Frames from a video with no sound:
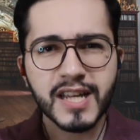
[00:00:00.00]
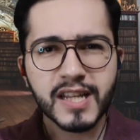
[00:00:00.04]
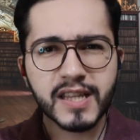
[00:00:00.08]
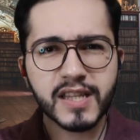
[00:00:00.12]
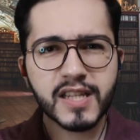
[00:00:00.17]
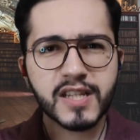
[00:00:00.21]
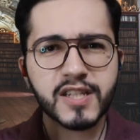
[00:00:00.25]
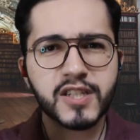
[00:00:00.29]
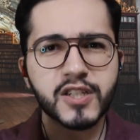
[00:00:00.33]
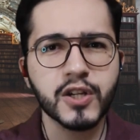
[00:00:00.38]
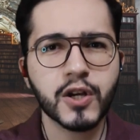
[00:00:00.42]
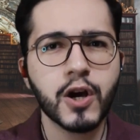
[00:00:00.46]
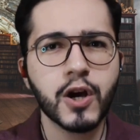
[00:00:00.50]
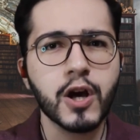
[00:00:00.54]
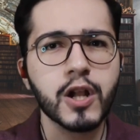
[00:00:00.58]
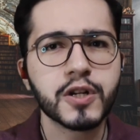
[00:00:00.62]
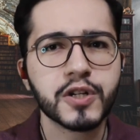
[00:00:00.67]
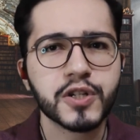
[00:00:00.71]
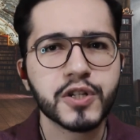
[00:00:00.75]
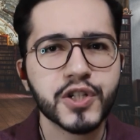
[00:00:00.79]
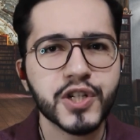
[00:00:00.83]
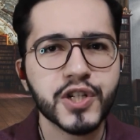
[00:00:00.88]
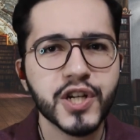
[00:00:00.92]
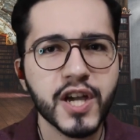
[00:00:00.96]
This color
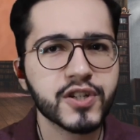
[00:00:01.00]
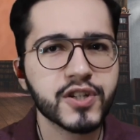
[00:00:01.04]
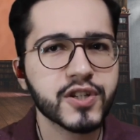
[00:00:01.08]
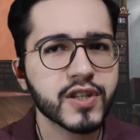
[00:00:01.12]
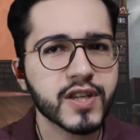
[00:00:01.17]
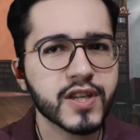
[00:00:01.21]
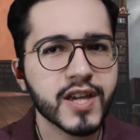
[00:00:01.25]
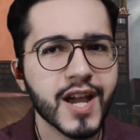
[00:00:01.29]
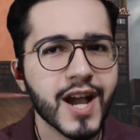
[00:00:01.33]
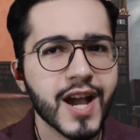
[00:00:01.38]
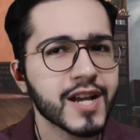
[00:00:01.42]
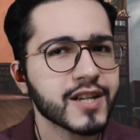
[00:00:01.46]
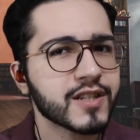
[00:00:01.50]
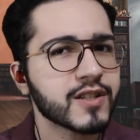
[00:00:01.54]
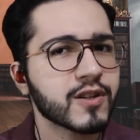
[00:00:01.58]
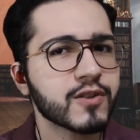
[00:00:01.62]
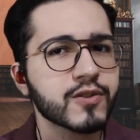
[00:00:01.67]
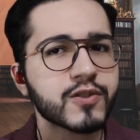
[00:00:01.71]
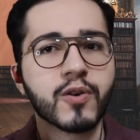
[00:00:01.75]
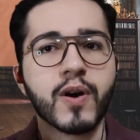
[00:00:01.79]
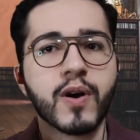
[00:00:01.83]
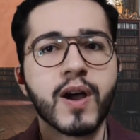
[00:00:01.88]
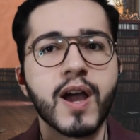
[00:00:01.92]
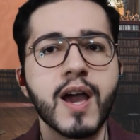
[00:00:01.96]
change in the eyes
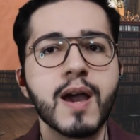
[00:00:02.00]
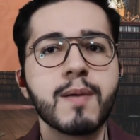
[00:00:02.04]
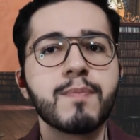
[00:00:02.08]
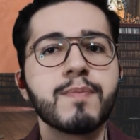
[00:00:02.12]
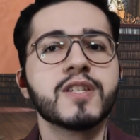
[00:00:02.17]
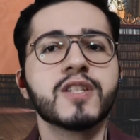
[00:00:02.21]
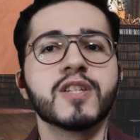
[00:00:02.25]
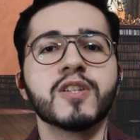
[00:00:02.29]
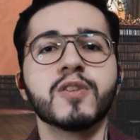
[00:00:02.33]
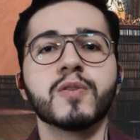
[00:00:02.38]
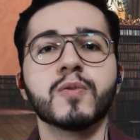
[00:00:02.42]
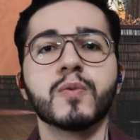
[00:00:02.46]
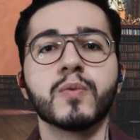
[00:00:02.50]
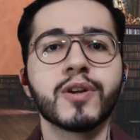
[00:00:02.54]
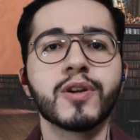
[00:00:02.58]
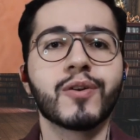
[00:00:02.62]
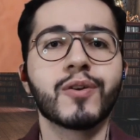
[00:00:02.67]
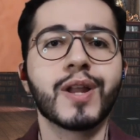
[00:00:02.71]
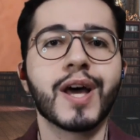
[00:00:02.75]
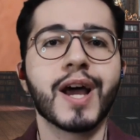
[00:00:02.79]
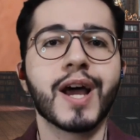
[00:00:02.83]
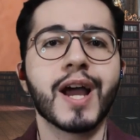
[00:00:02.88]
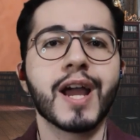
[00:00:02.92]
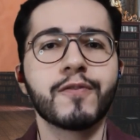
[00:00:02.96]
also happens in real
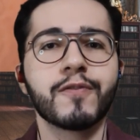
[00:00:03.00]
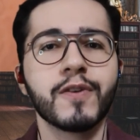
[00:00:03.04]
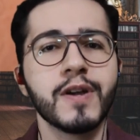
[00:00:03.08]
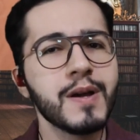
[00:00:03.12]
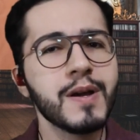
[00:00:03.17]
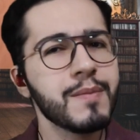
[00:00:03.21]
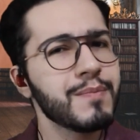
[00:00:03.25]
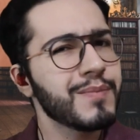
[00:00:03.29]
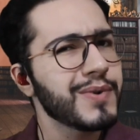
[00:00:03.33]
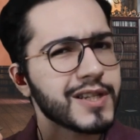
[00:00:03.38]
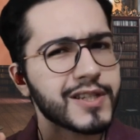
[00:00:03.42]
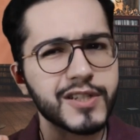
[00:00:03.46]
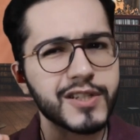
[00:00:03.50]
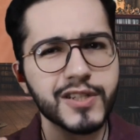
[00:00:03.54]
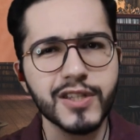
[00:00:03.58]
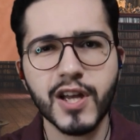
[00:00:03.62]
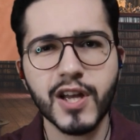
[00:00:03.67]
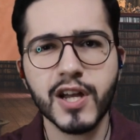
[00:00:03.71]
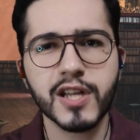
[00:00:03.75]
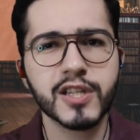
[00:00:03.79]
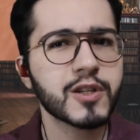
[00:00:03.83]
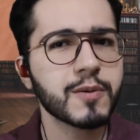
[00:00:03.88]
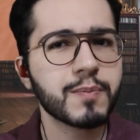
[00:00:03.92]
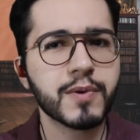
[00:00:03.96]
life, but it's
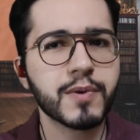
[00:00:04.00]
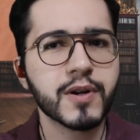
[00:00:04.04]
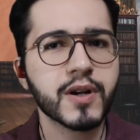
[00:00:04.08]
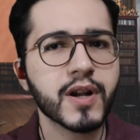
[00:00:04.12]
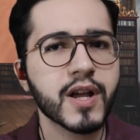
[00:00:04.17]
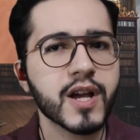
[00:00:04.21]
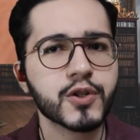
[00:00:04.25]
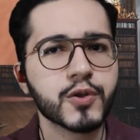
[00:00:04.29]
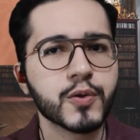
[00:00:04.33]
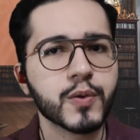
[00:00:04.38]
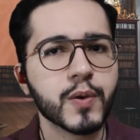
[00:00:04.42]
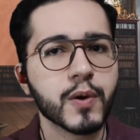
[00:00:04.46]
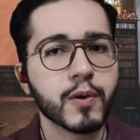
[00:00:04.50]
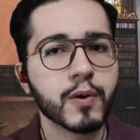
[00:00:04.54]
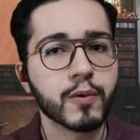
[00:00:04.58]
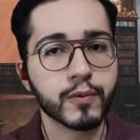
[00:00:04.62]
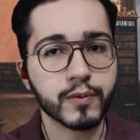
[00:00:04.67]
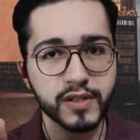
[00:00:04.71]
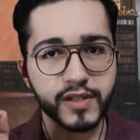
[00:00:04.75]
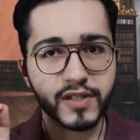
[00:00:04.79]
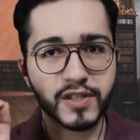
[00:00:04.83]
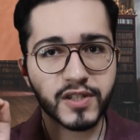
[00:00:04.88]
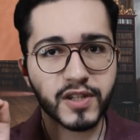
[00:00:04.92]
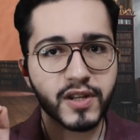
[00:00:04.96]
not supernatural.
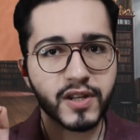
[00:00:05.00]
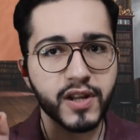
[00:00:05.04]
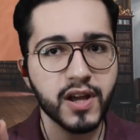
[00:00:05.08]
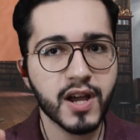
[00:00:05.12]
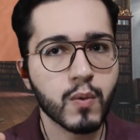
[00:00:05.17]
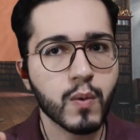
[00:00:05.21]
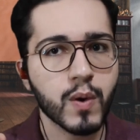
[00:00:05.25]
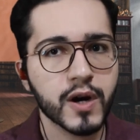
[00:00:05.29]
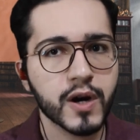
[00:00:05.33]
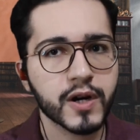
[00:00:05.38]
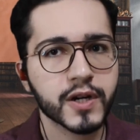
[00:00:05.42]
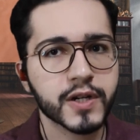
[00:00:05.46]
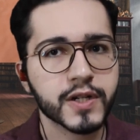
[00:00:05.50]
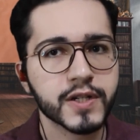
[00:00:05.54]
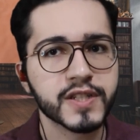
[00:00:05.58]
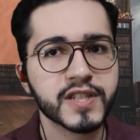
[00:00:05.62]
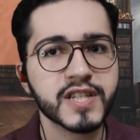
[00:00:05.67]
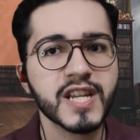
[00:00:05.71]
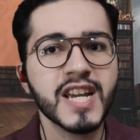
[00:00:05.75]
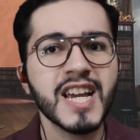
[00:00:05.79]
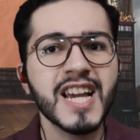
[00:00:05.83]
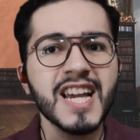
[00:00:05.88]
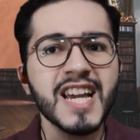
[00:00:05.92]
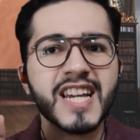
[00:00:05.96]
The Senile Arcus
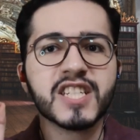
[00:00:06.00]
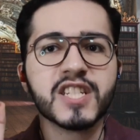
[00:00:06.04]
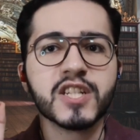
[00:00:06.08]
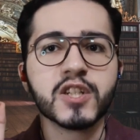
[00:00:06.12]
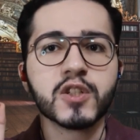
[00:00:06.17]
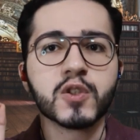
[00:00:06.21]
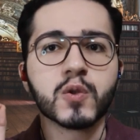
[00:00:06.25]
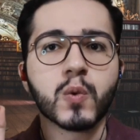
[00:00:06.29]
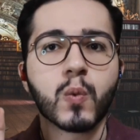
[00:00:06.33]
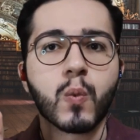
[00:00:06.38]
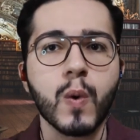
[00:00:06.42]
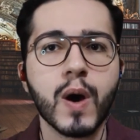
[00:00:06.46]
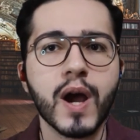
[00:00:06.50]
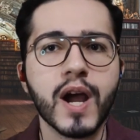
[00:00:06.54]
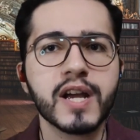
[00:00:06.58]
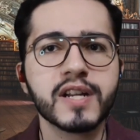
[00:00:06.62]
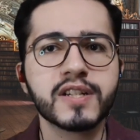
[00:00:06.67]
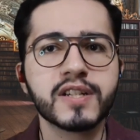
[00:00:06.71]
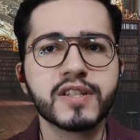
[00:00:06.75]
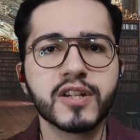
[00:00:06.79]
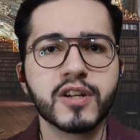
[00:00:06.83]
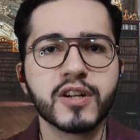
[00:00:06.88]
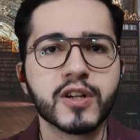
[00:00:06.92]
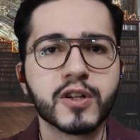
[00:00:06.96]
is this
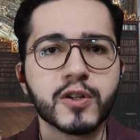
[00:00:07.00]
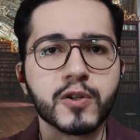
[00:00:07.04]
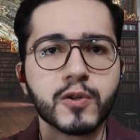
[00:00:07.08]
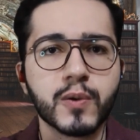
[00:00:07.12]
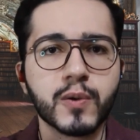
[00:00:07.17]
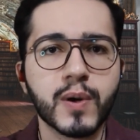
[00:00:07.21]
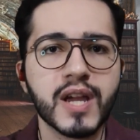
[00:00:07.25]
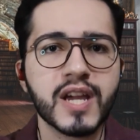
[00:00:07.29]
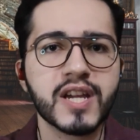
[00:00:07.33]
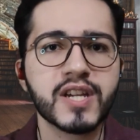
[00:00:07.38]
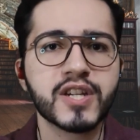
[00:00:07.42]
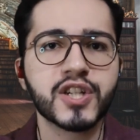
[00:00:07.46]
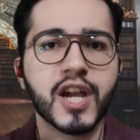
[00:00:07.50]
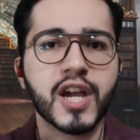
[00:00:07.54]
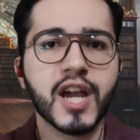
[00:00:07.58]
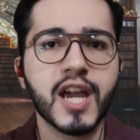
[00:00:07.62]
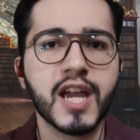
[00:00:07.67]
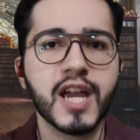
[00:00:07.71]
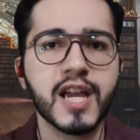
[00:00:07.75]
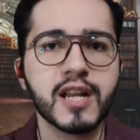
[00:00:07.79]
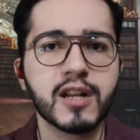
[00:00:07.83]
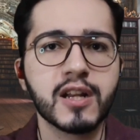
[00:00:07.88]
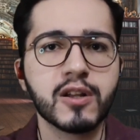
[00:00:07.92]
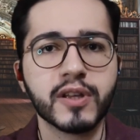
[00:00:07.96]
white or grayish
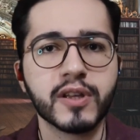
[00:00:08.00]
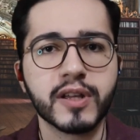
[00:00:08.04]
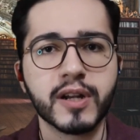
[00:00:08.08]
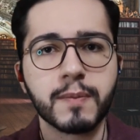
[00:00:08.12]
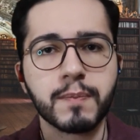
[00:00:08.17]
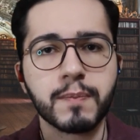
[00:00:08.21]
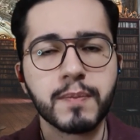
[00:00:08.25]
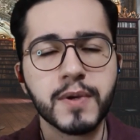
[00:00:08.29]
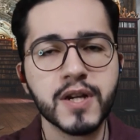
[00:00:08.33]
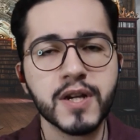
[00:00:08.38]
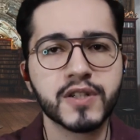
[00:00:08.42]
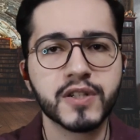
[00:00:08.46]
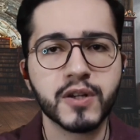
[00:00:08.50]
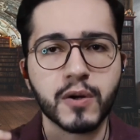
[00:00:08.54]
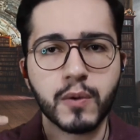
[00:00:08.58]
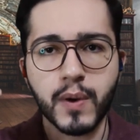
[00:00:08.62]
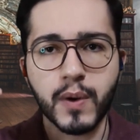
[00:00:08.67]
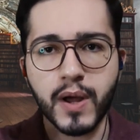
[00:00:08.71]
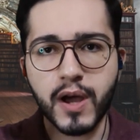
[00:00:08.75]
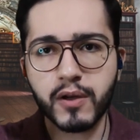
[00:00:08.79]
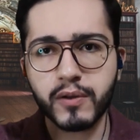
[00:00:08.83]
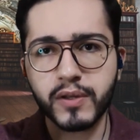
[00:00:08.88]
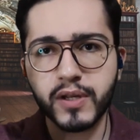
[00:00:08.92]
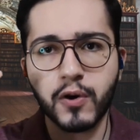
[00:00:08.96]
halo that appears
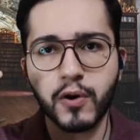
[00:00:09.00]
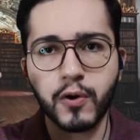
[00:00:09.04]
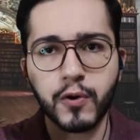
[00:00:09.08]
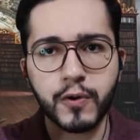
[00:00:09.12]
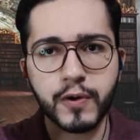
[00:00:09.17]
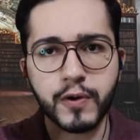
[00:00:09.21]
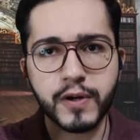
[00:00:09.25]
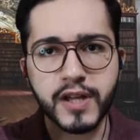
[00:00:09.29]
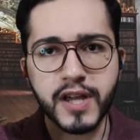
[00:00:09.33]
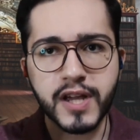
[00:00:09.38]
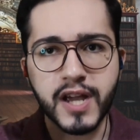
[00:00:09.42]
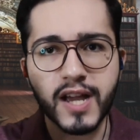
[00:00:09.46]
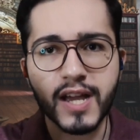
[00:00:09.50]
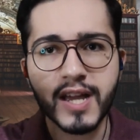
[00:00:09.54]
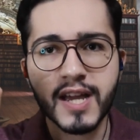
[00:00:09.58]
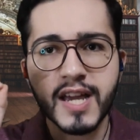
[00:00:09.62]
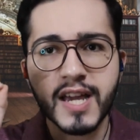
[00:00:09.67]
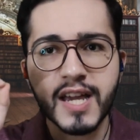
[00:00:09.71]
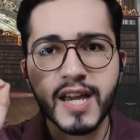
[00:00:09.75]
around the cornea.